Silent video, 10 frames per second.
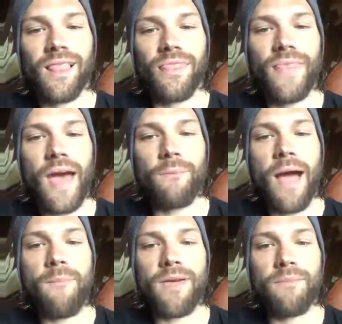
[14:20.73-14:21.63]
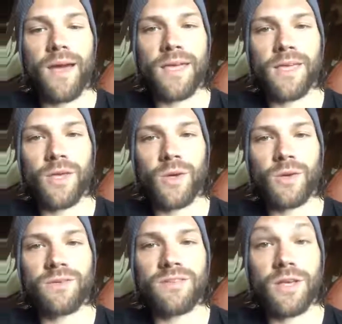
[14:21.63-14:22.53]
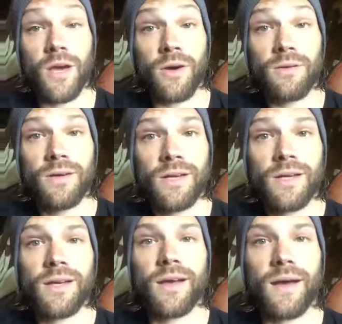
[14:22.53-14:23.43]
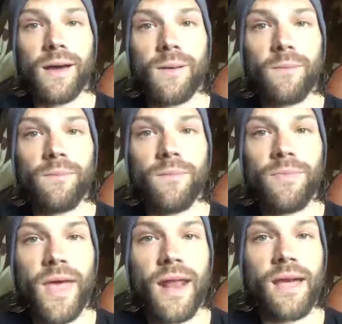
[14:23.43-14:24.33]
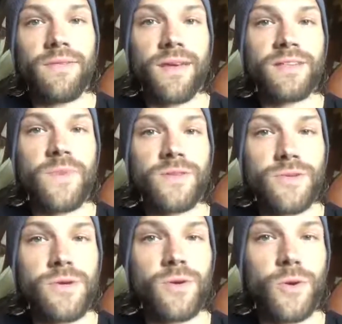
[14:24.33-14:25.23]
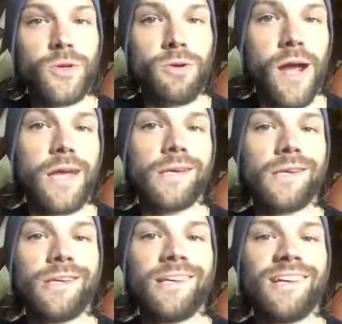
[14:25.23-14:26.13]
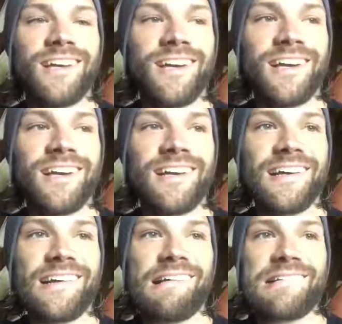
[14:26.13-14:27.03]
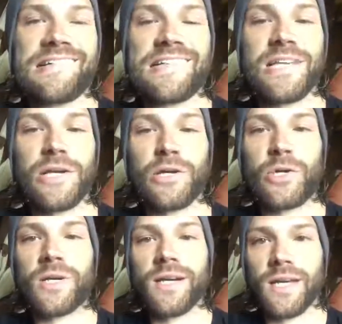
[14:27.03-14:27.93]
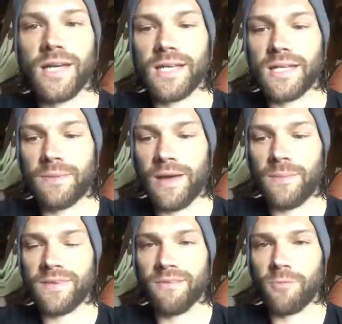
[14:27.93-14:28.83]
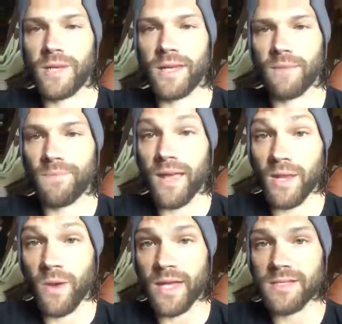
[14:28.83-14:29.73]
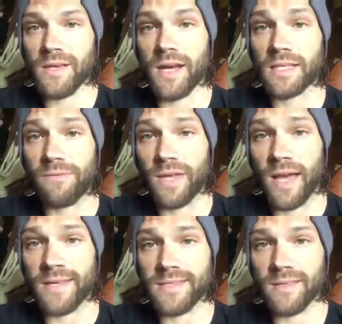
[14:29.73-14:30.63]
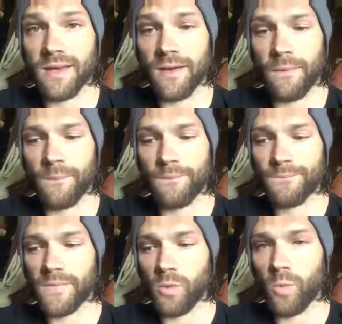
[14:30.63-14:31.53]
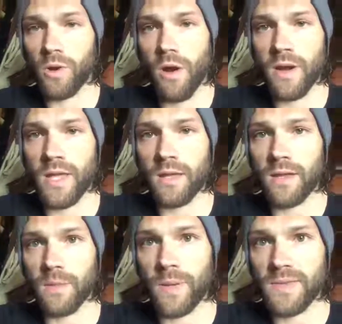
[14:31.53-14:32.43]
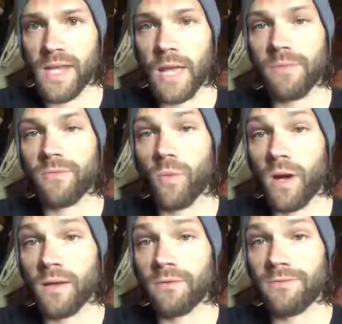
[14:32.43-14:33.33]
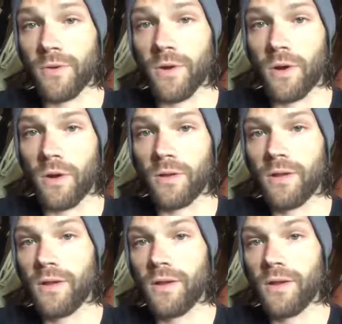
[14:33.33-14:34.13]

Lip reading: That might be my cue to go. That I think is my 2-year-old crying. So it might be time for me to get. Anyways, I love you guys. We're already going to pick the name of one phone call